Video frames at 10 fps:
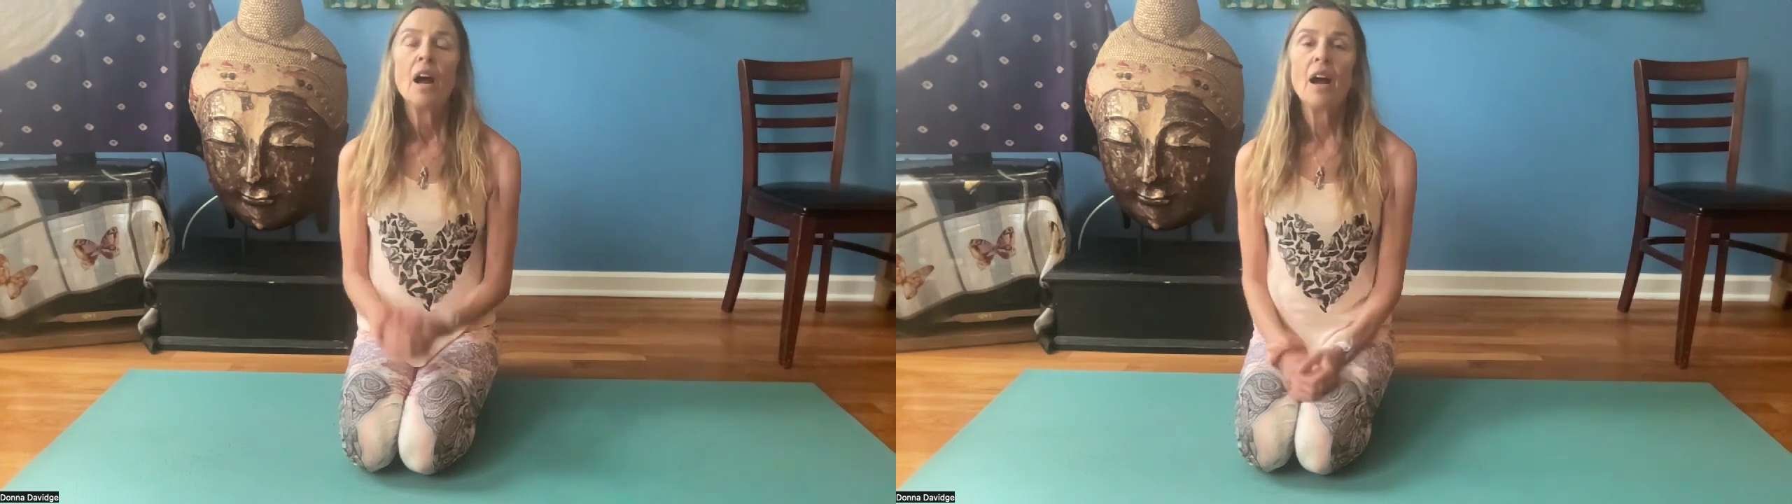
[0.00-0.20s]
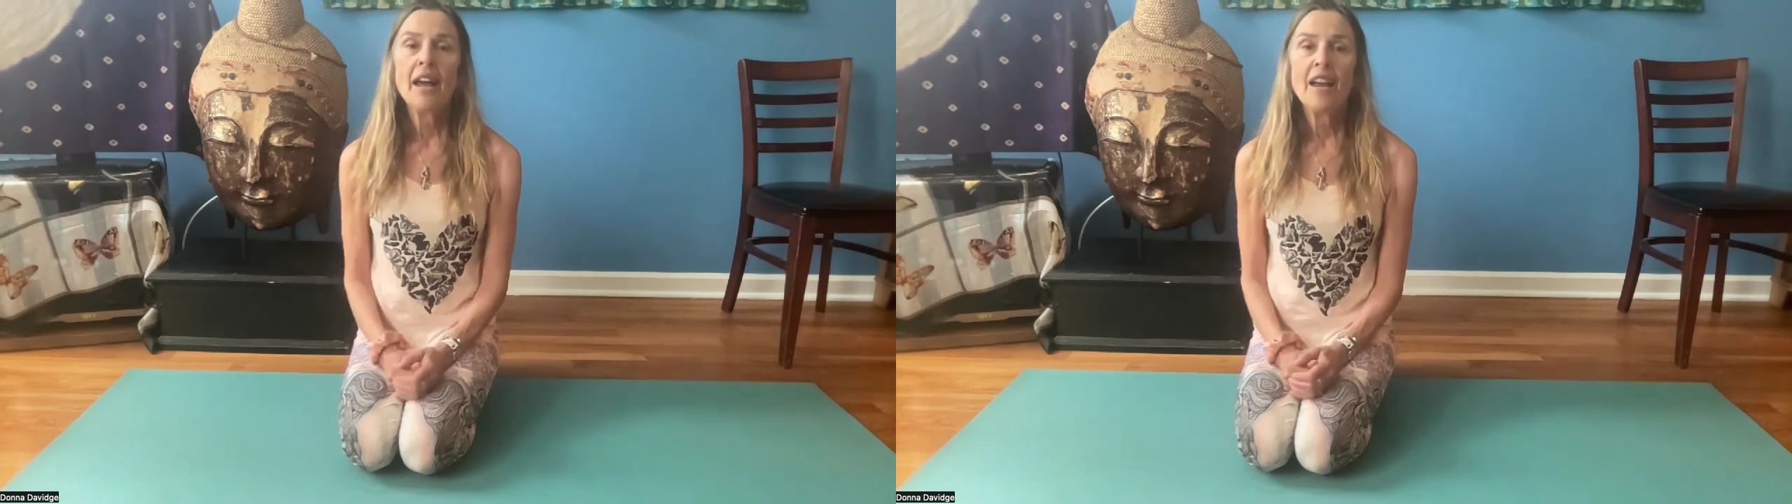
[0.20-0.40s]

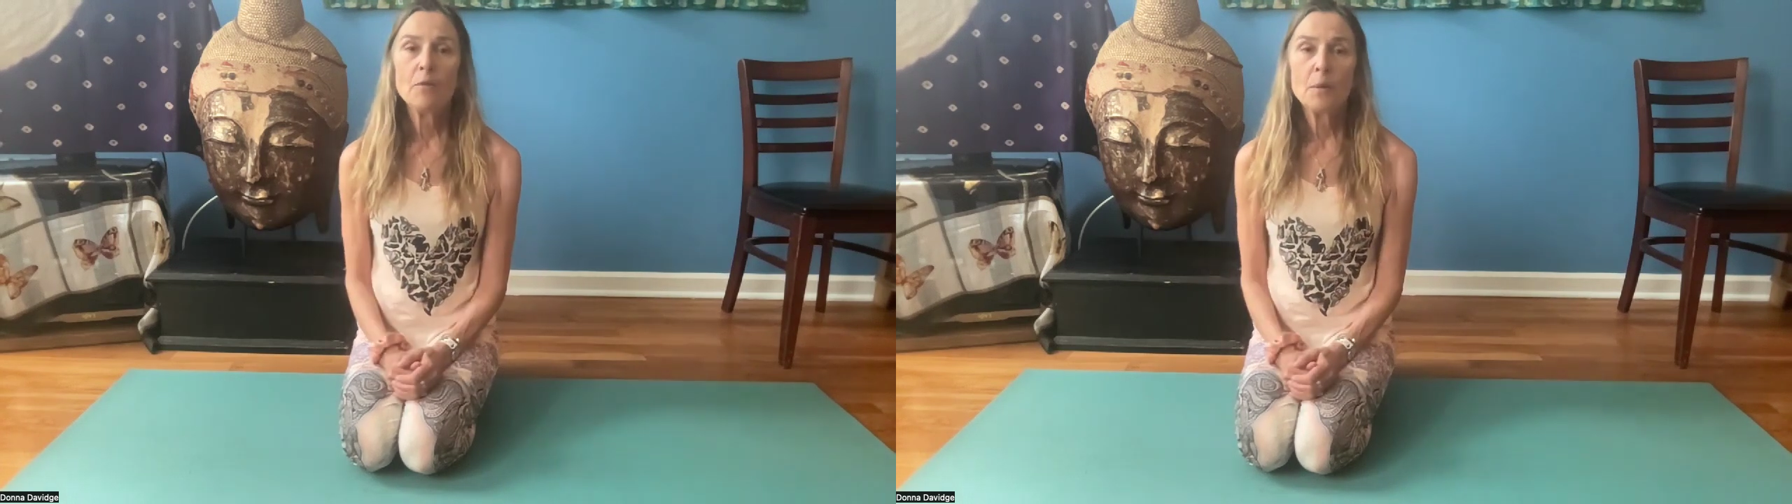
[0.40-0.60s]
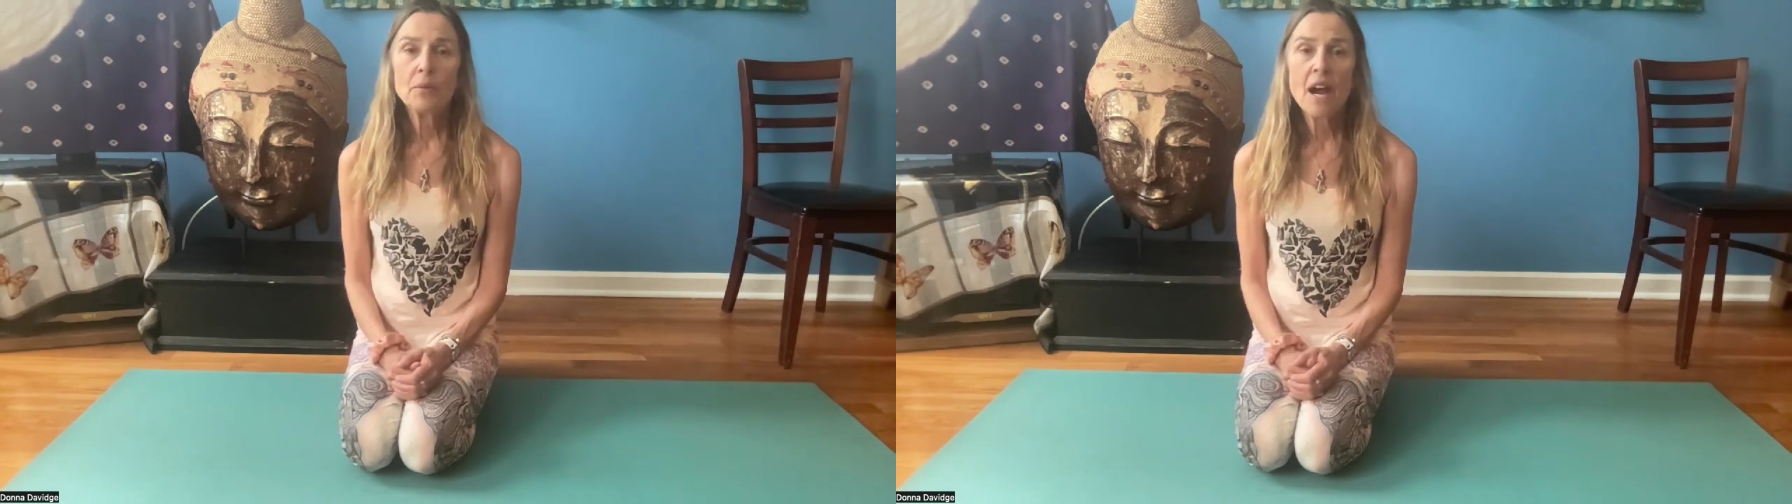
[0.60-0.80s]
I
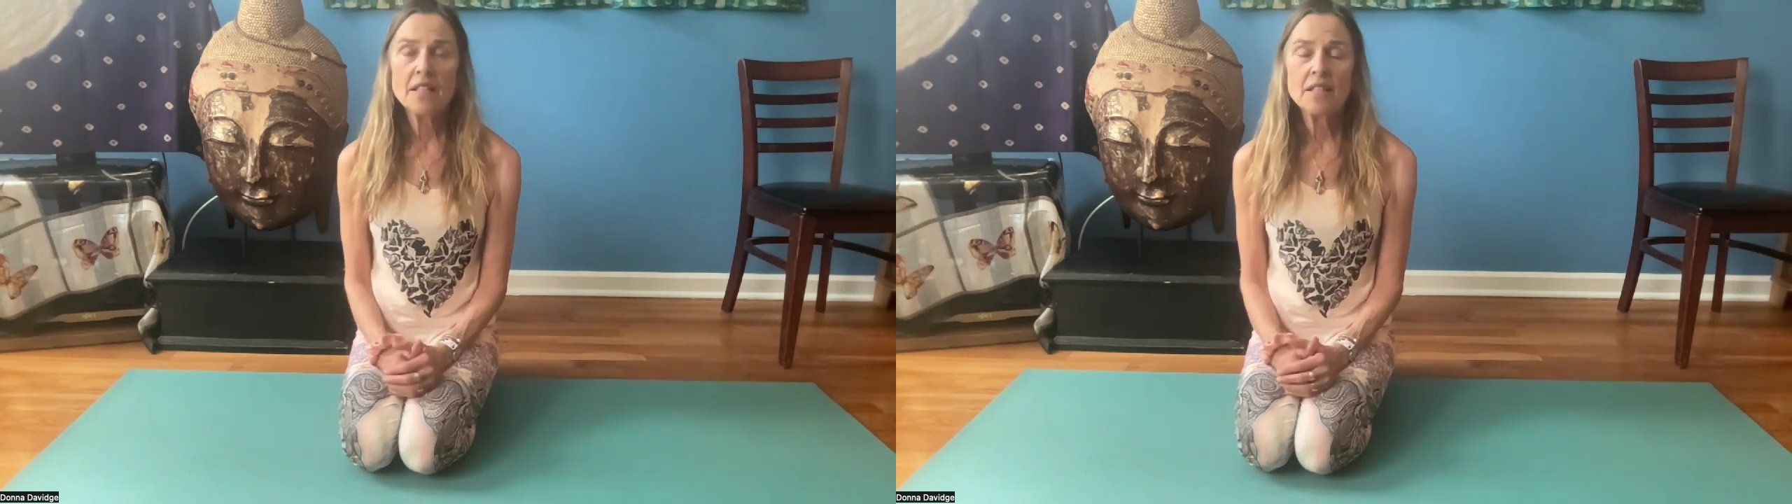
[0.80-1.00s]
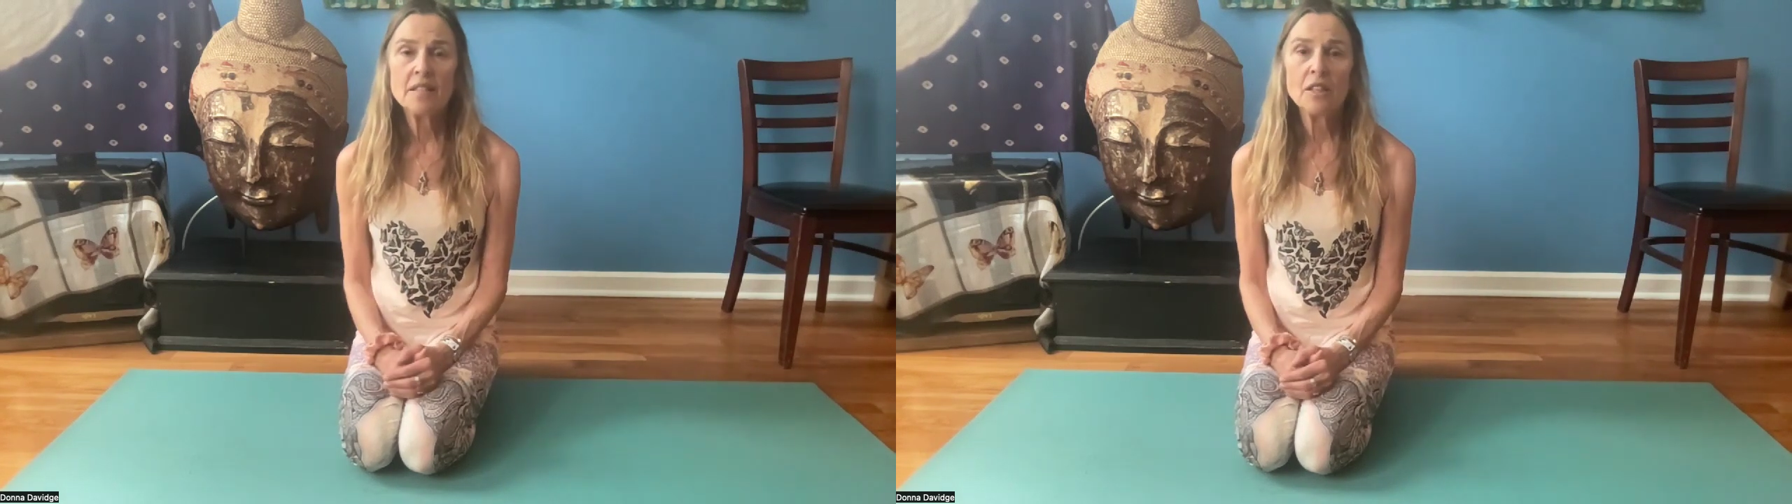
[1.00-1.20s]
have been
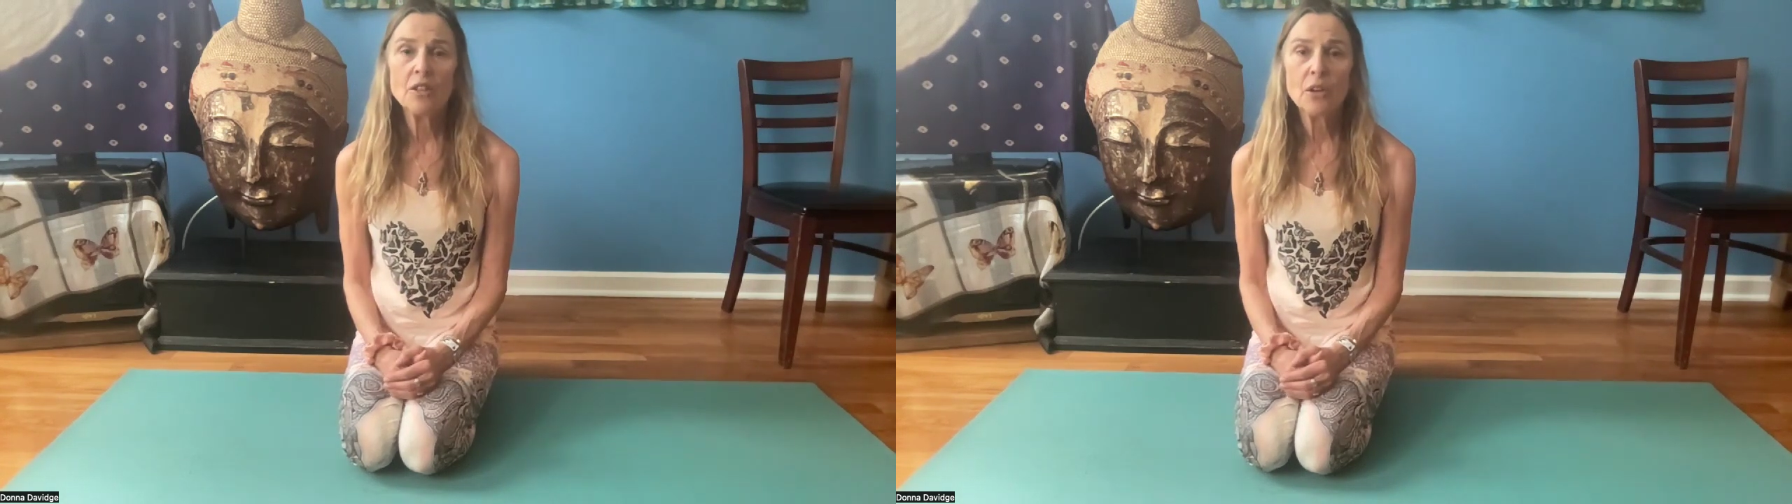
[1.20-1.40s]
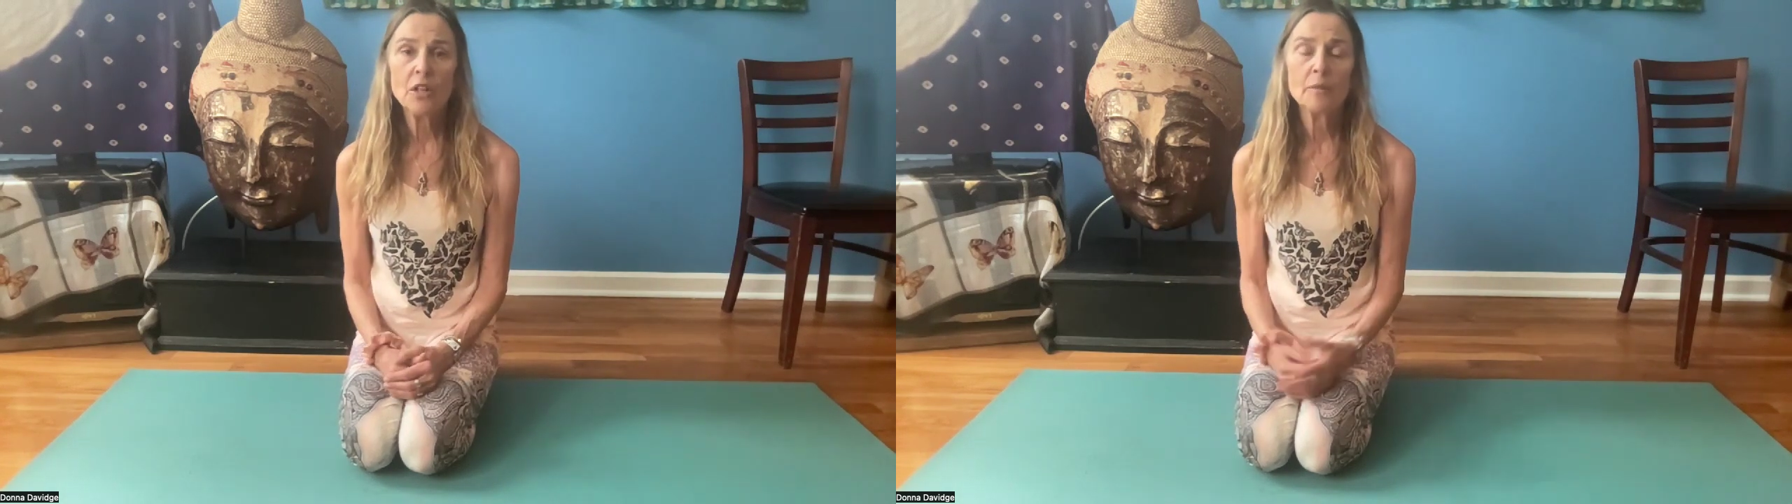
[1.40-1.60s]
practicing yoga.